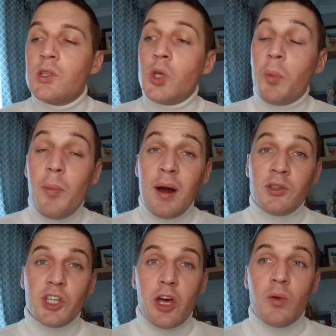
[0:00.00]
Saw
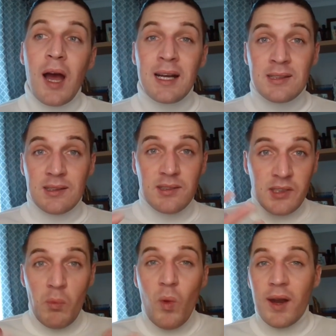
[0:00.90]
palmetto has
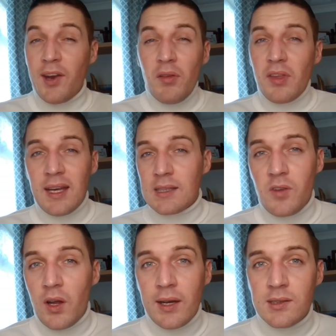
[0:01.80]
some way, and I don't think it's
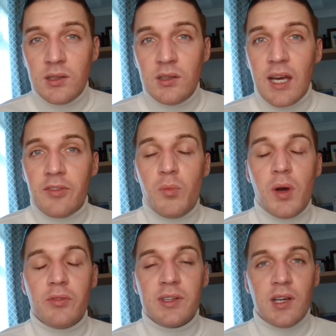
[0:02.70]
fully understood yet from
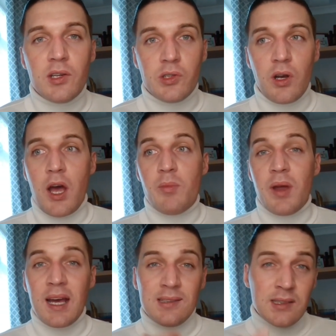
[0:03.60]
my research online,
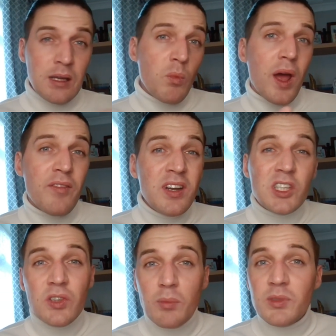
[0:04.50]
but it has some way of
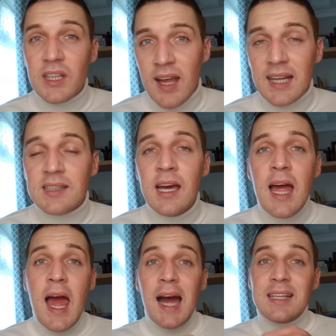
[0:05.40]
interrupting that
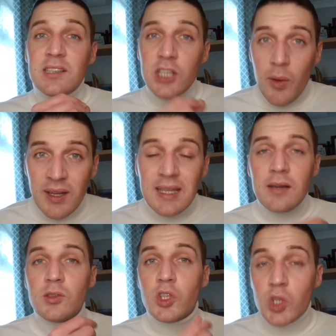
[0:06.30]
and slowing
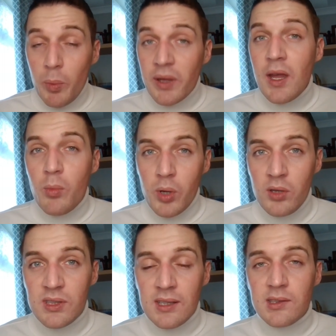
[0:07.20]
down and stopping that
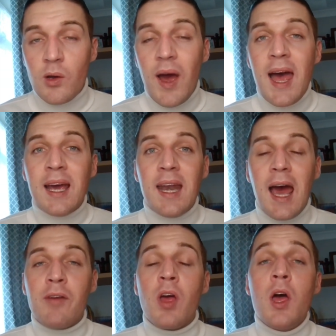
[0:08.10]
process, so hair can
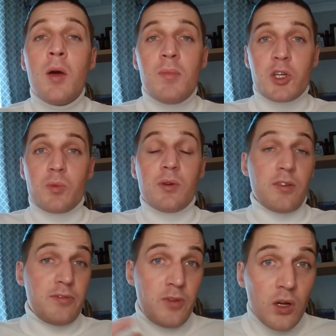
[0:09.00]
have much more
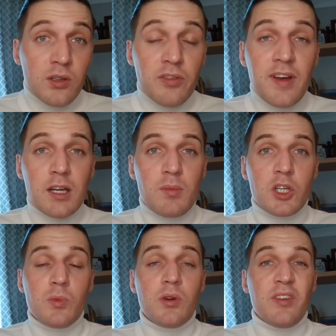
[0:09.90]
of a fuller effect,
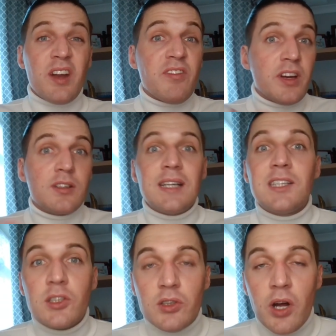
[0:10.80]
much more of an
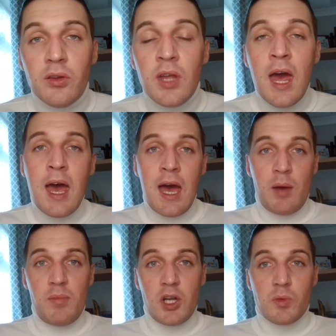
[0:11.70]
invigorated growth,
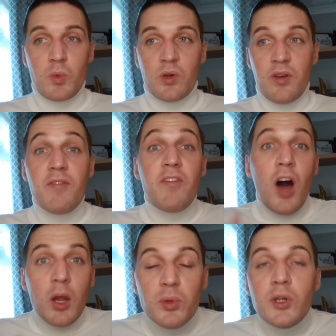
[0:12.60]
and much more of a
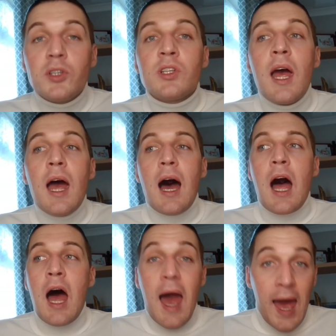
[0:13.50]
vibrant
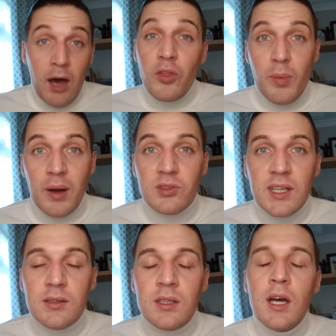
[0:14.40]
uh, health about
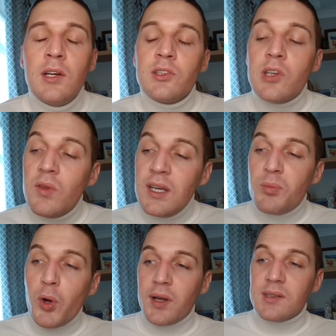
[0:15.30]
it. So
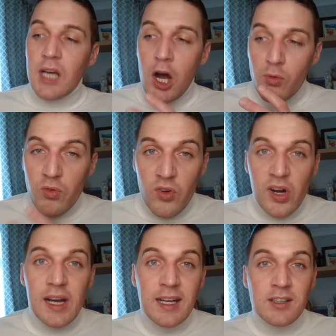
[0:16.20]
these products are
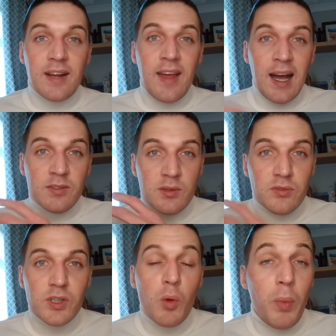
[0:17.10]
really great. They have
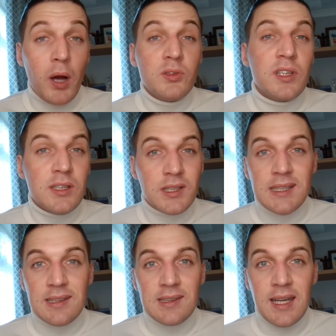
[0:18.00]
some real potent
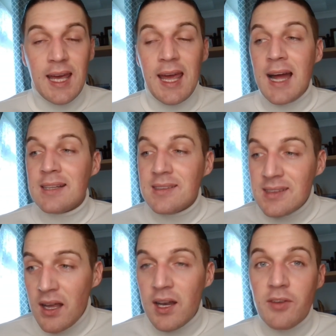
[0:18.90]
ingredients in here, and
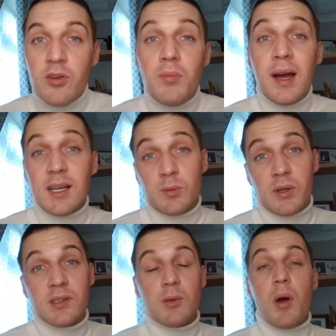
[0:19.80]
certainly from my
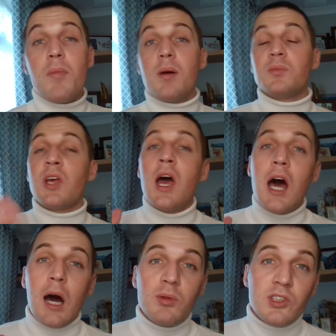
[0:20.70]
experience and my mum's,
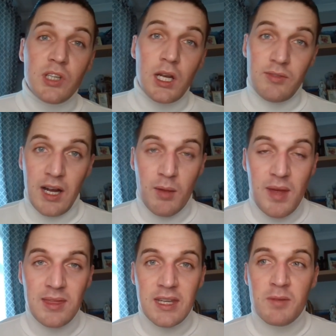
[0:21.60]
I would certainly
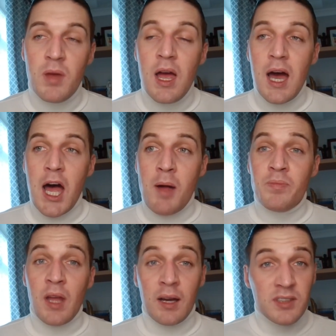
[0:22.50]
recommend them.
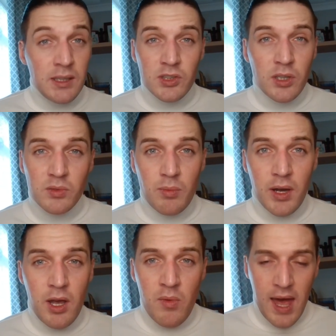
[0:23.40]
Um, I've seen results in
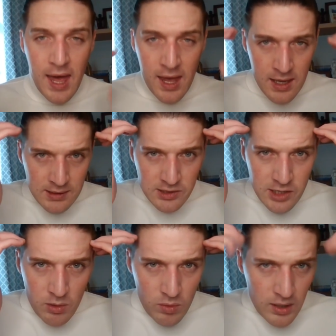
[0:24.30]
my own hair.
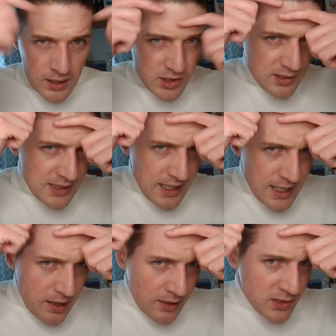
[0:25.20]
So as you can see,
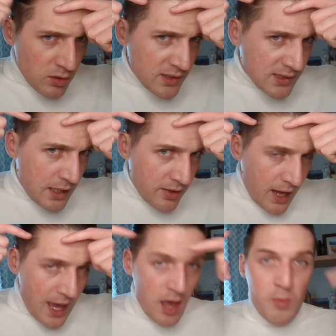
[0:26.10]
yeah, I've still got this
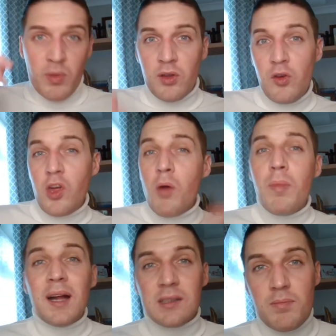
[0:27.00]
area here, but you go
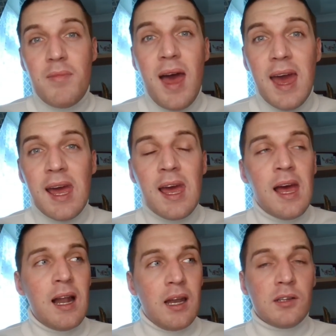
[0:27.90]
back to May
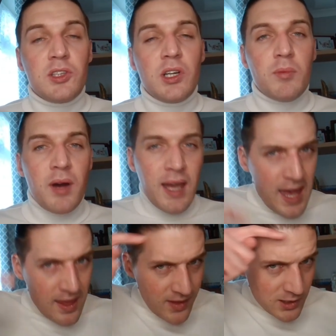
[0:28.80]
last year in my
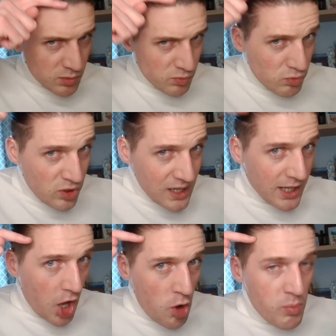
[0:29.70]
hair, this was
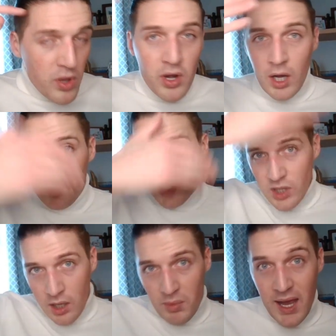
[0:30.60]
really open. I was
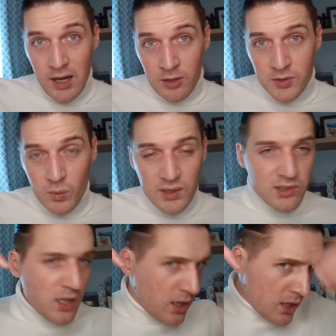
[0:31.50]
styling my hair off to one
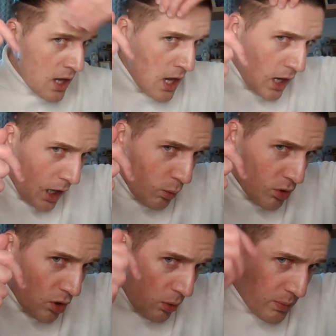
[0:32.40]
side. I
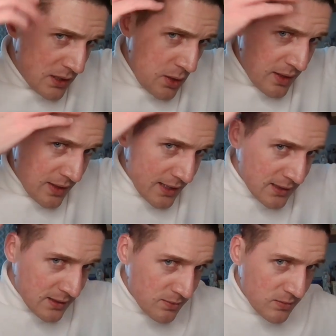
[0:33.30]
would not be doing
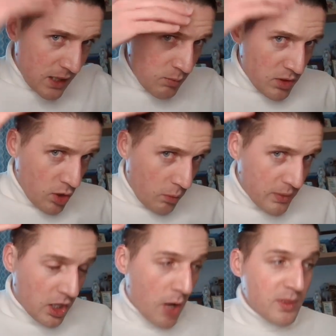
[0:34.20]
this. I would not
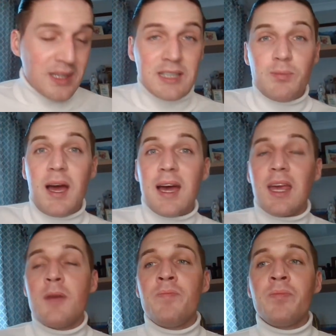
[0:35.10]
be combing this back.